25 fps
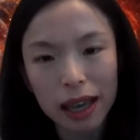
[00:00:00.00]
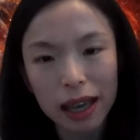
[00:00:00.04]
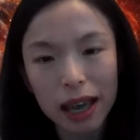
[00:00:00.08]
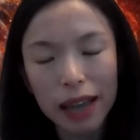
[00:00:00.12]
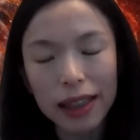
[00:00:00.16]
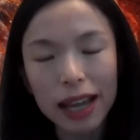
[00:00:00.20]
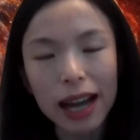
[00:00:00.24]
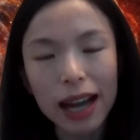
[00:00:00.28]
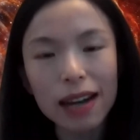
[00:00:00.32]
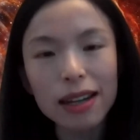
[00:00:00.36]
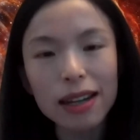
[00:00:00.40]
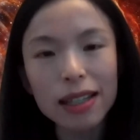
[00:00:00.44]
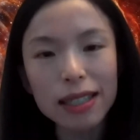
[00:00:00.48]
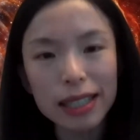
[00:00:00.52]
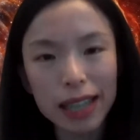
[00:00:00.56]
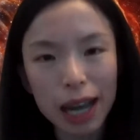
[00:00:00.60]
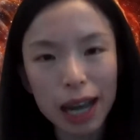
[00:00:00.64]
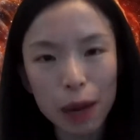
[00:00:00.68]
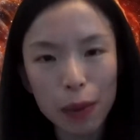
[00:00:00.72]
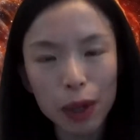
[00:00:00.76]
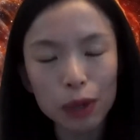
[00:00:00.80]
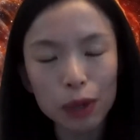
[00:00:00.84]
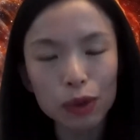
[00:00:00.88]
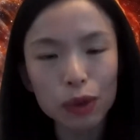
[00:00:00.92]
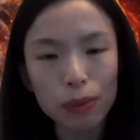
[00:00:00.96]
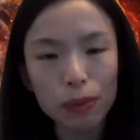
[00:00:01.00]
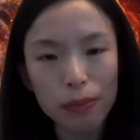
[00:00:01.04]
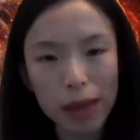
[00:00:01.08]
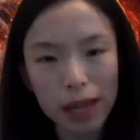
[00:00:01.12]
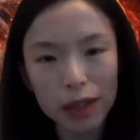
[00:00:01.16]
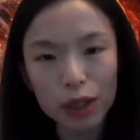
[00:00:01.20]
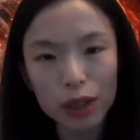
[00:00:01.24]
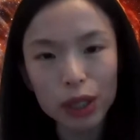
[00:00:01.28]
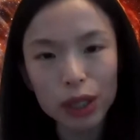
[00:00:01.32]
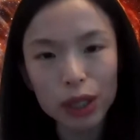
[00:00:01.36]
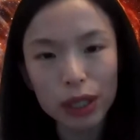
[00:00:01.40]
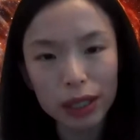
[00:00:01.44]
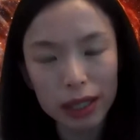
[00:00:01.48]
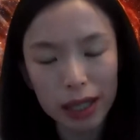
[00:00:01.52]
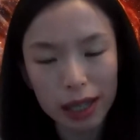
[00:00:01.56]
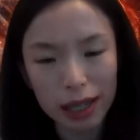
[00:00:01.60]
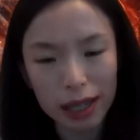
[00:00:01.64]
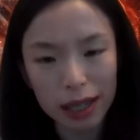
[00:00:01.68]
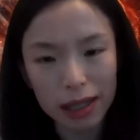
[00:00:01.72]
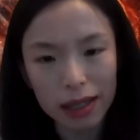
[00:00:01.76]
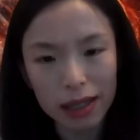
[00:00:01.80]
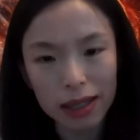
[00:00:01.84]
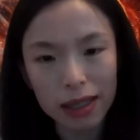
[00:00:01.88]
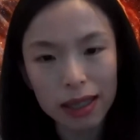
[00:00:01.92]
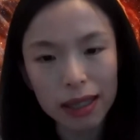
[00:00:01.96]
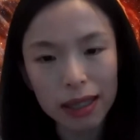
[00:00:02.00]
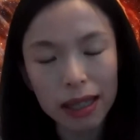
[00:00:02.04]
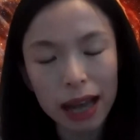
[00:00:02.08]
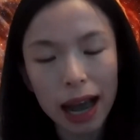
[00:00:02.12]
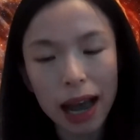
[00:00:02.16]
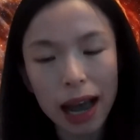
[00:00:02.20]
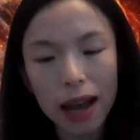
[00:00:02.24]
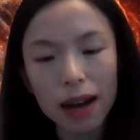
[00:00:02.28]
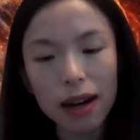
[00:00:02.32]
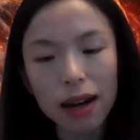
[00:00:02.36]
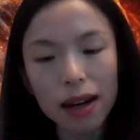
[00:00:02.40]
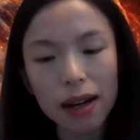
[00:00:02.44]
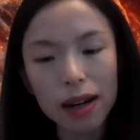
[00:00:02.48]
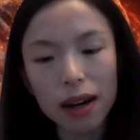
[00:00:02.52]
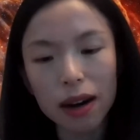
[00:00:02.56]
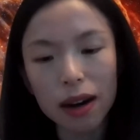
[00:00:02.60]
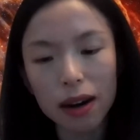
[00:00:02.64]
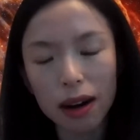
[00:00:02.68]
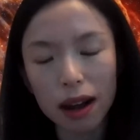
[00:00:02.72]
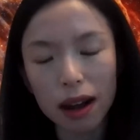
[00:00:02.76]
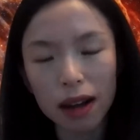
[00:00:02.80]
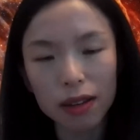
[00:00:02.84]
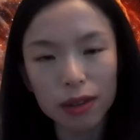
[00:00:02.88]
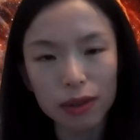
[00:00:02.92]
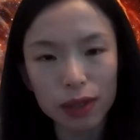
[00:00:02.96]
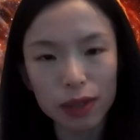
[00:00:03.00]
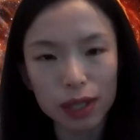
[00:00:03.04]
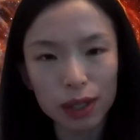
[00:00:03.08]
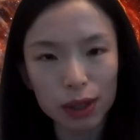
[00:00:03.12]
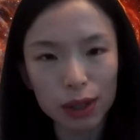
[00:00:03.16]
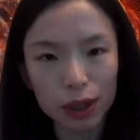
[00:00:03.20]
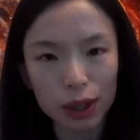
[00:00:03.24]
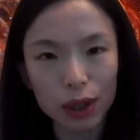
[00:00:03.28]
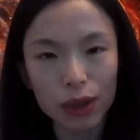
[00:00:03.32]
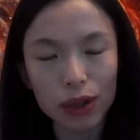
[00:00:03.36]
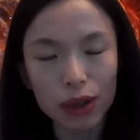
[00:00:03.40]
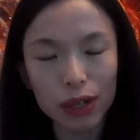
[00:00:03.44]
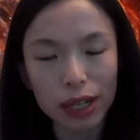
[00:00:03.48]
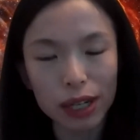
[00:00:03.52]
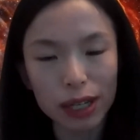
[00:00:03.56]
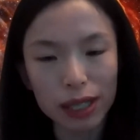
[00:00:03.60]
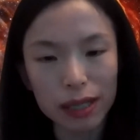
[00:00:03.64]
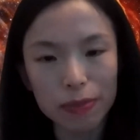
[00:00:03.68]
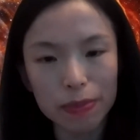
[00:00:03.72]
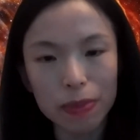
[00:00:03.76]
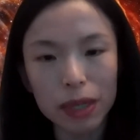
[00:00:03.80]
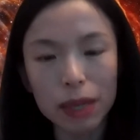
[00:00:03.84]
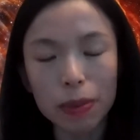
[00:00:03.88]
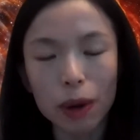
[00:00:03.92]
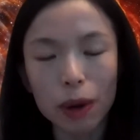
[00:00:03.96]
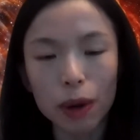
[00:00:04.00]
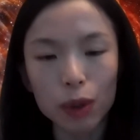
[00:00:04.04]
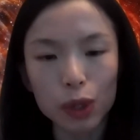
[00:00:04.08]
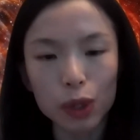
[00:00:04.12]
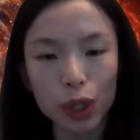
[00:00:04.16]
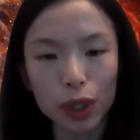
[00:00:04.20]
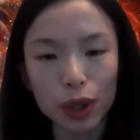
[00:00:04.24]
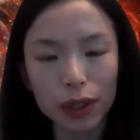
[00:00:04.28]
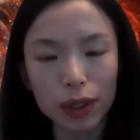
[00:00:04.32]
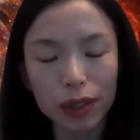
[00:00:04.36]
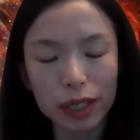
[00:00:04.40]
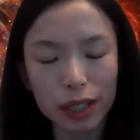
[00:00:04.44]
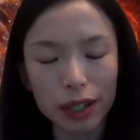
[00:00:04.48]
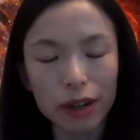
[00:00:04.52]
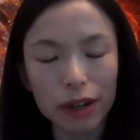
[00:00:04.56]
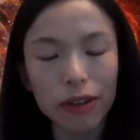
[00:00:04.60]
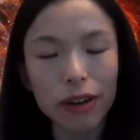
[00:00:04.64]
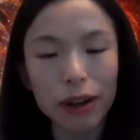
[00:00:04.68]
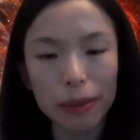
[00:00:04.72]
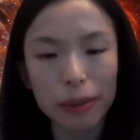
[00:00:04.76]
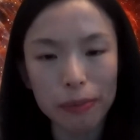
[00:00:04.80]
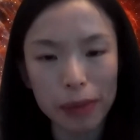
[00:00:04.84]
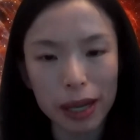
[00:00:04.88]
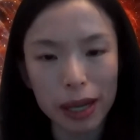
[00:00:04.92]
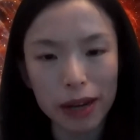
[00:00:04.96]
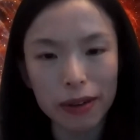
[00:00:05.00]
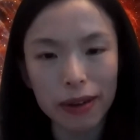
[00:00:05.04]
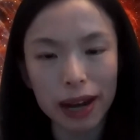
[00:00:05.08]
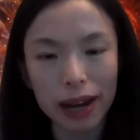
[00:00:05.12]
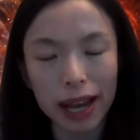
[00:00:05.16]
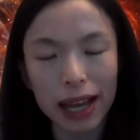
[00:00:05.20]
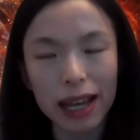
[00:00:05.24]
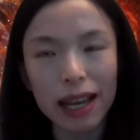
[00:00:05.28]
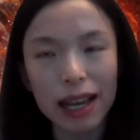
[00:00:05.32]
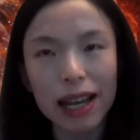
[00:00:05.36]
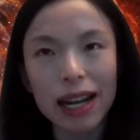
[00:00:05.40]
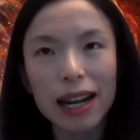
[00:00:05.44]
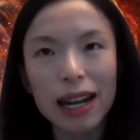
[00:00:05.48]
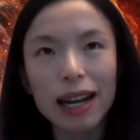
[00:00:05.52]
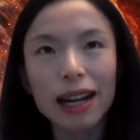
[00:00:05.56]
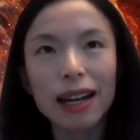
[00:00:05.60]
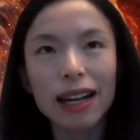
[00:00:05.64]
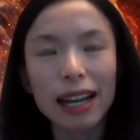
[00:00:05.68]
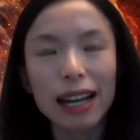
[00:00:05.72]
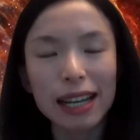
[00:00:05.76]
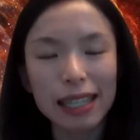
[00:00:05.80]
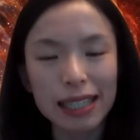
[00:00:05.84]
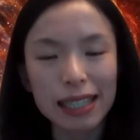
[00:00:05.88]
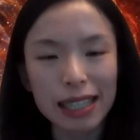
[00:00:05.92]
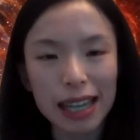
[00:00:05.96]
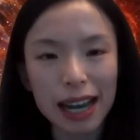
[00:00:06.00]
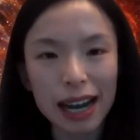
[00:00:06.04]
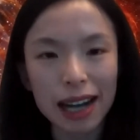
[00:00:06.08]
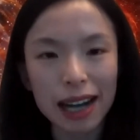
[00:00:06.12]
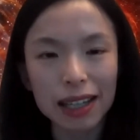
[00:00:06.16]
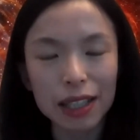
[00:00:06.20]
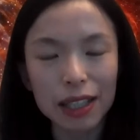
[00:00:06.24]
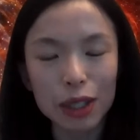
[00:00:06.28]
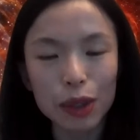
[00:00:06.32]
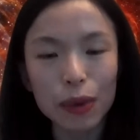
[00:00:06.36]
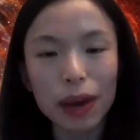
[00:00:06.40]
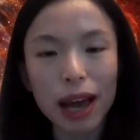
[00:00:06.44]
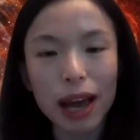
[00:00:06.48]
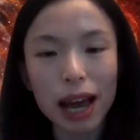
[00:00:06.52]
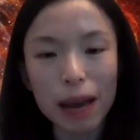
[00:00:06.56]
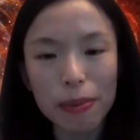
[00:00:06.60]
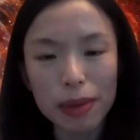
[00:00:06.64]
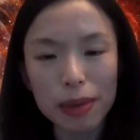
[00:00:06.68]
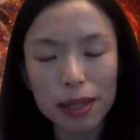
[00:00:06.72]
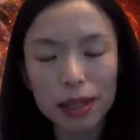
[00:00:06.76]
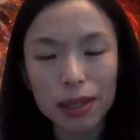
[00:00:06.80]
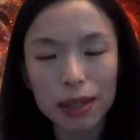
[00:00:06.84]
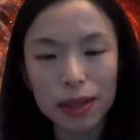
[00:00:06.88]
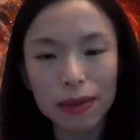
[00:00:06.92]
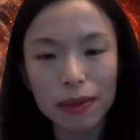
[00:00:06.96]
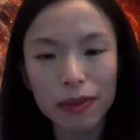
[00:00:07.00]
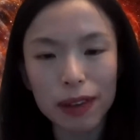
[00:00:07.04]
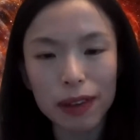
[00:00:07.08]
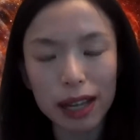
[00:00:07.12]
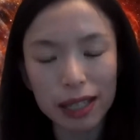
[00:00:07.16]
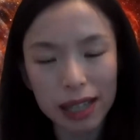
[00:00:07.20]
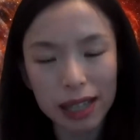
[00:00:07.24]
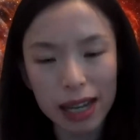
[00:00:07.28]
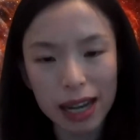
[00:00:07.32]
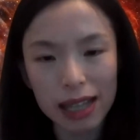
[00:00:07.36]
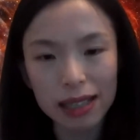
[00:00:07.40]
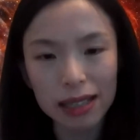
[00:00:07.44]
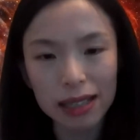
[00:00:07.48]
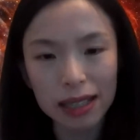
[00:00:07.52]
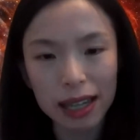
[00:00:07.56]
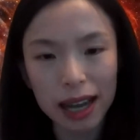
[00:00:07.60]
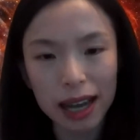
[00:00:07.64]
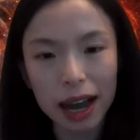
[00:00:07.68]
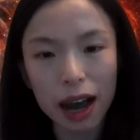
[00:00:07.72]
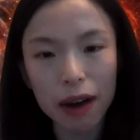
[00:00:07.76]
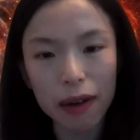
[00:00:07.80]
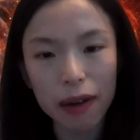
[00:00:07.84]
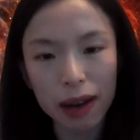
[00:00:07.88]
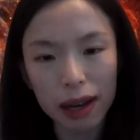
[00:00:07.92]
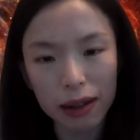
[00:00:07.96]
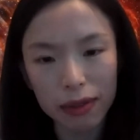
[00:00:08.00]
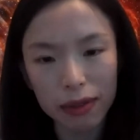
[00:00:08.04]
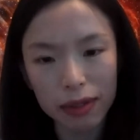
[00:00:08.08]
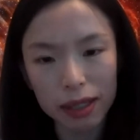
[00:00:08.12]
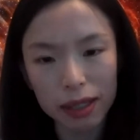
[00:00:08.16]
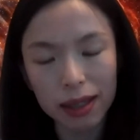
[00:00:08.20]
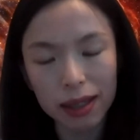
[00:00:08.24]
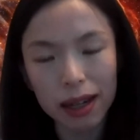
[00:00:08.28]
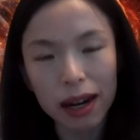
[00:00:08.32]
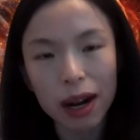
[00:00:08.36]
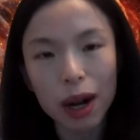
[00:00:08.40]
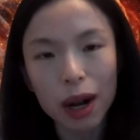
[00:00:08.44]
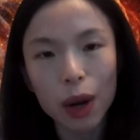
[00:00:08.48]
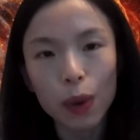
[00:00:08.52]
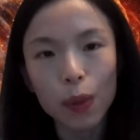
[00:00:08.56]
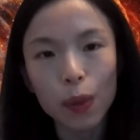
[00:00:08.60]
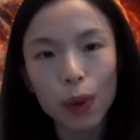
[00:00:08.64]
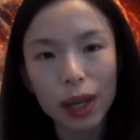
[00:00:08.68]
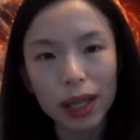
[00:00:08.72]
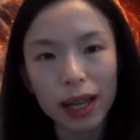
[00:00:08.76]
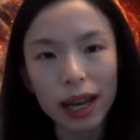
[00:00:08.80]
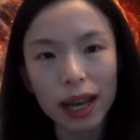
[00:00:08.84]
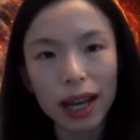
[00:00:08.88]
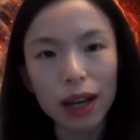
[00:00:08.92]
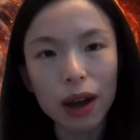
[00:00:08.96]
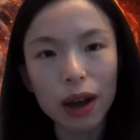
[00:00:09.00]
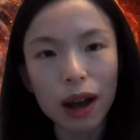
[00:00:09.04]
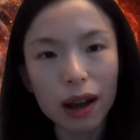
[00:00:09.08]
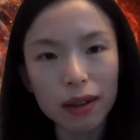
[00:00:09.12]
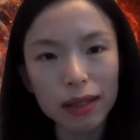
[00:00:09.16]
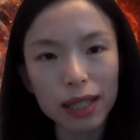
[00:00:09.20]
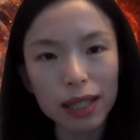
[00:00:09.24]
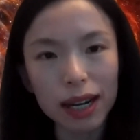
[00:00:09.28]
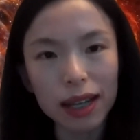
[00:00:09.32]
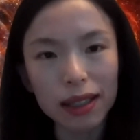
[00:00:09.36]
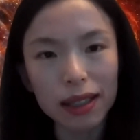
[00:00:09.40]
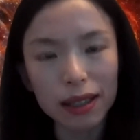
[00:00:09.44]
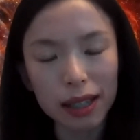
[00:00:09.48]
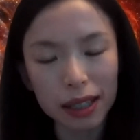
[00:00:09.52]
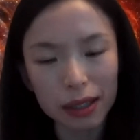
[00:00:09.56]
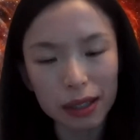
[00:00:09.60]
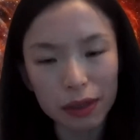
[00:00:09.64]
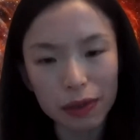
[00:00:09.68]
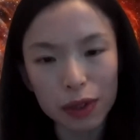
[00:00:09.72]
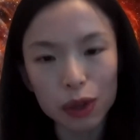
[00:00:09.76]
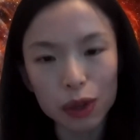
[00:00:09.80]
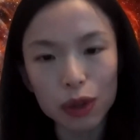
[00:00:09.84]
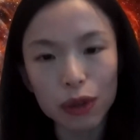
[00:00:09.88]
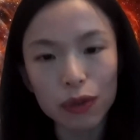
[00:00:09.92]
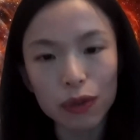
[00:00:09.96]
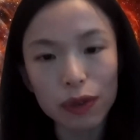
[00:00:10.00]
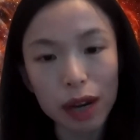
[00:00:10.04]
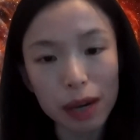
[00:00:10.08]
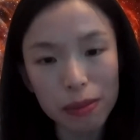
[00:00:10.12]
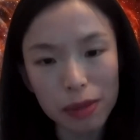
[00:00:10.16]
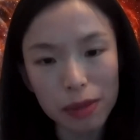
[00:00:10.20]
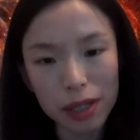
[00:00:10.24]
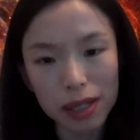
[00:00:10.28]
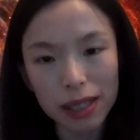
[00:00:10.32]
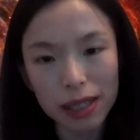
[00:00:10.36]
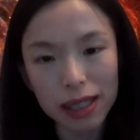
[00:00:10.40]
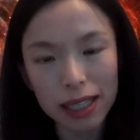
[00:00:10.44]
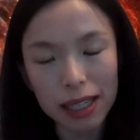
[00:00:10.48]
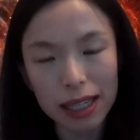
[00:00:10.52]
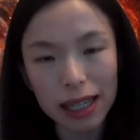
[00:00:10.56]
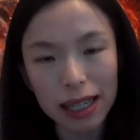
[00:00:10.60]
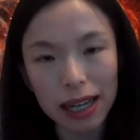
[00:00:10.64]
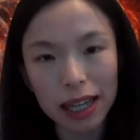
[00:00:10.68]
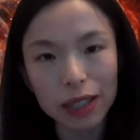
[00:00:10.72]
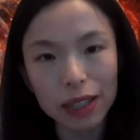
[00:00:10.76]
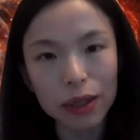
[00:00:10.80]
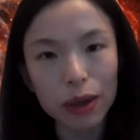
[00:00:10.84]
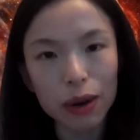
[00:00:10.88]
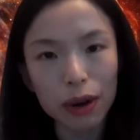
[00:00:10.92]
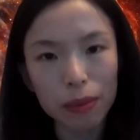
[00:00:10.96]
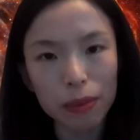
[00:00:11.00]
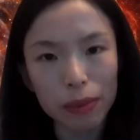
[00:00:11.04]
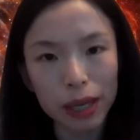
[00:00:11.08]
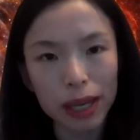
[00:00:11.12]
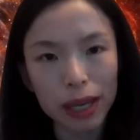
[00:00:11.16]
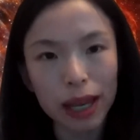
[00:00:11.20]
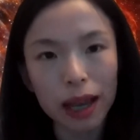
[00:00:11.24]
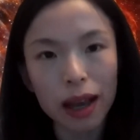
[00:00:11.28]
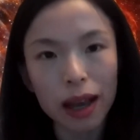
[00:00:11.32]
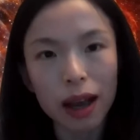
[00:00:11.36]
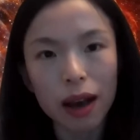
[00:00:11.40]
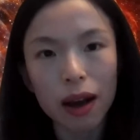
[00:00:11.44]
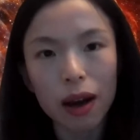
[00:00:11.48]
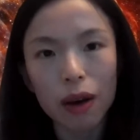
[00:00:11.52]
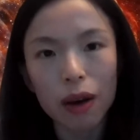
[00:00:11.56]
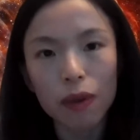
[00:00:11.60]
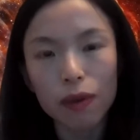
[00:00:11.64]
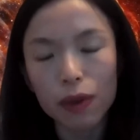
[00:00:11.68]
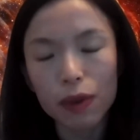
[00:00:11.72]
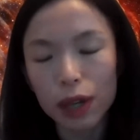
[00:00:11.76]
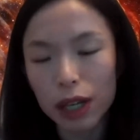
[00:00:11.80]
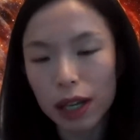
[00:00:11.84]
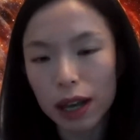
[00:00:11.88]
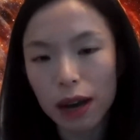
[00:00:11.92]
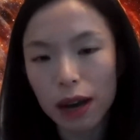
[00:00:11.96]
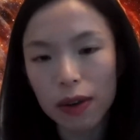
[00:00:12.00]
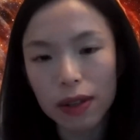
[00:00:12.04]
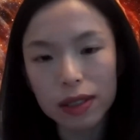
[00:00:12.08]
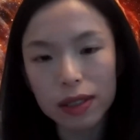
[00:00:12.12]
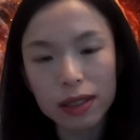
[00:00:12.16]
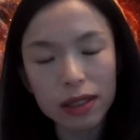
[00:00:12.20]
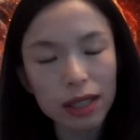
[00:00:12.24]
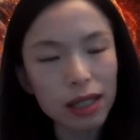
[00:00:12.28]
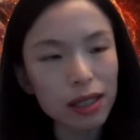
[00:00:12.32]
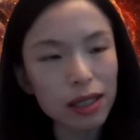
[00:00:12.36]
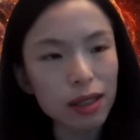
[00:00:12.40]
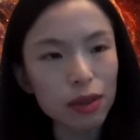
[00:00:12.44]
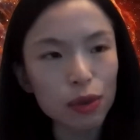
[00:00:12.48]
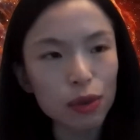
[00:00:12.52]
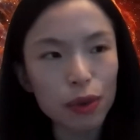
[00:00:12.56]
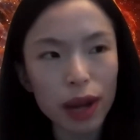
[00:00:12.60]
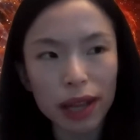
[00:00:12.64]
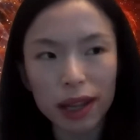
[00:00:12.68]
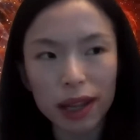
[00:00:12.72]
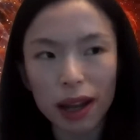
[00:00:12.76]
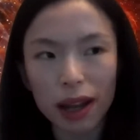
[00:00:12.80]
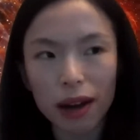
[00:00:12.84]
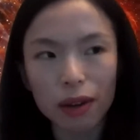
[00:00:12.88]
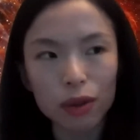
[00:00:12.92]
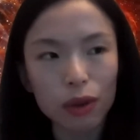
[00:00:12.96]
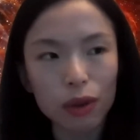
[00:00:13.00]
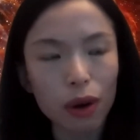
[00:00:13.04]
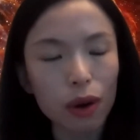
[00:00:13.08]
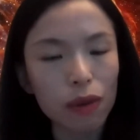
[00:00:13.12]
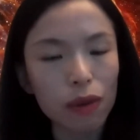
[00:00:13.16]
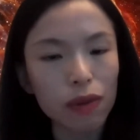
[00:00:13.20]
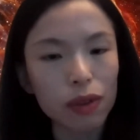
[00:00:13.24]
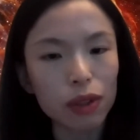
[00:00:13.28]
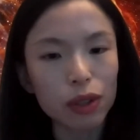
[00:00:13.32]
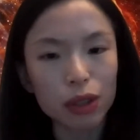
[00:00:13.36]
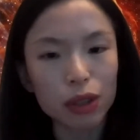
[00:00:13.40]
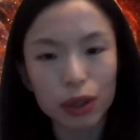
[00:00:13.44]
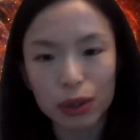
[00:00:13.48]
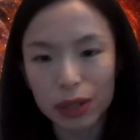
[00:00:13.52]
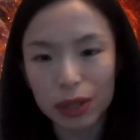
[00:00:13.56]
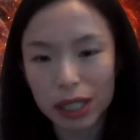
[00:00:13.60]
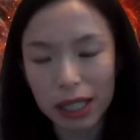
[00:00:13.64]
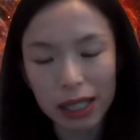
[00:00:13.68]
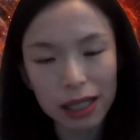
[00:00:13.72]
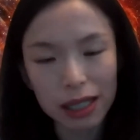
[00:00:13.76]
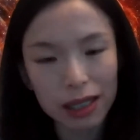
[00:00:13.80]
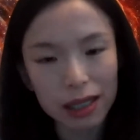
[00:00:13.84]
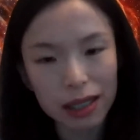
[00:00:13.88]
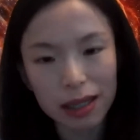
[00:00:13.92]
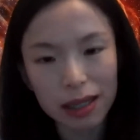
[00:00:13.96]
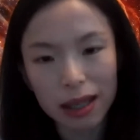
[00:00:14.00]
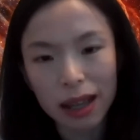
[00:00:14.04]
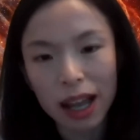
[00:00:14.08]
Another thing I want to mention is I heard a lot of stories, people telling me, right? They said your app is fantastic. However, when I contact an individual pharmacy, they told me we just ran out of doses.